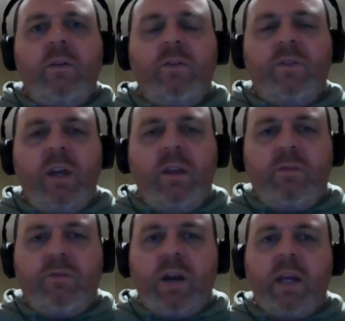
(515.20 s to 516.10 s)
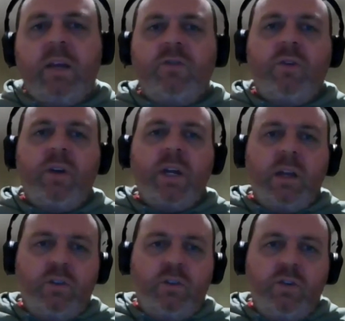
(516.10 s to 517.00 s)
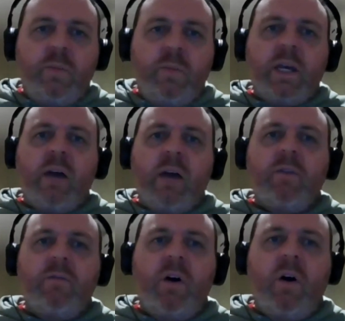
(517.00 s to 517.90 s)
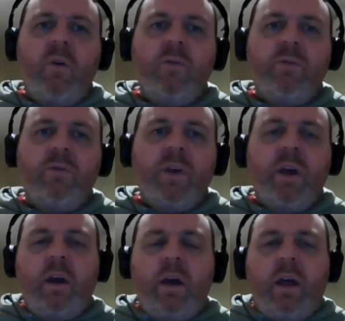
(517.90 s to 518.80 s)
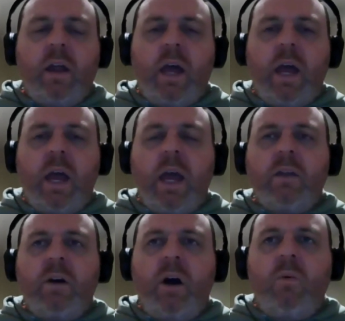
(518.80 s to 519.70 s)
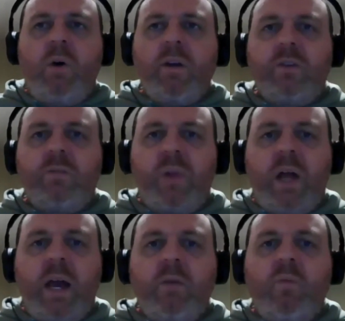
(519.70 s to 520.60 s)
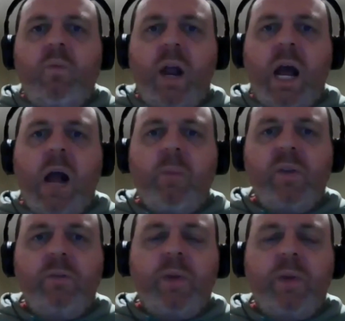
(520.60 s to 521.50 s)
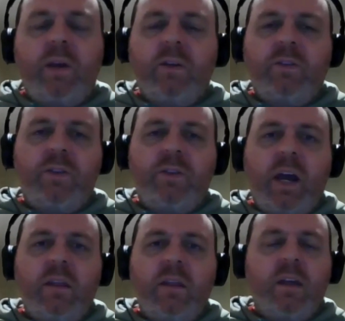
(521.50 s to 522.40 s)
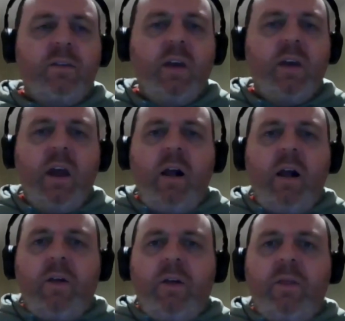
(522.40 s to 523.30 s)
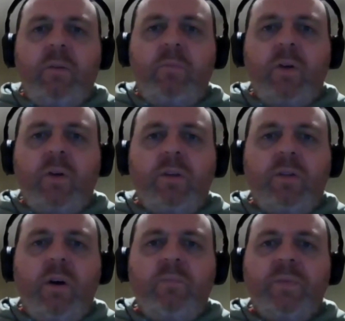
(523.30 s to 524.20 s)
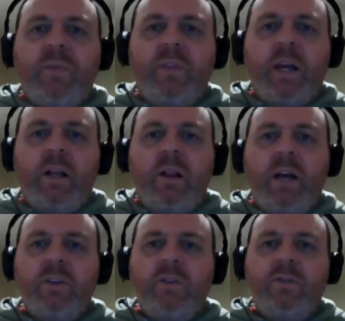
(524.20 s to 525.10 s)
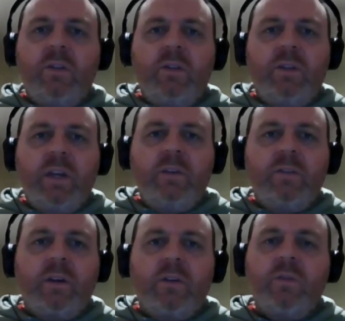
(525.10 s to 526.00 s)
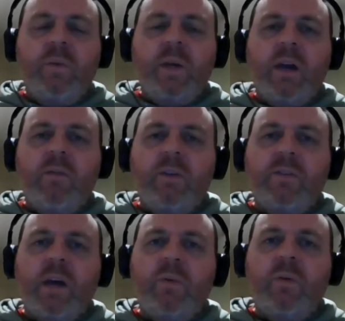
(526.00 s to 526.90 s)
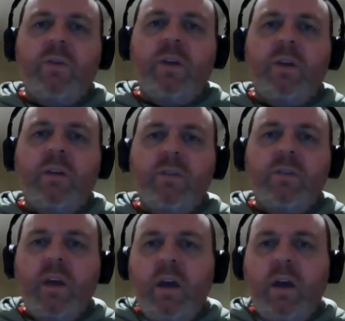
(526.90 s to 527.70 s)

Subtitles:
you see that Frank is trying to get Shooter McGavin involved, and I won't explain what happens, but you can say that the both of them, they clash in certain things, and Shooter McGavin isn't happy with things.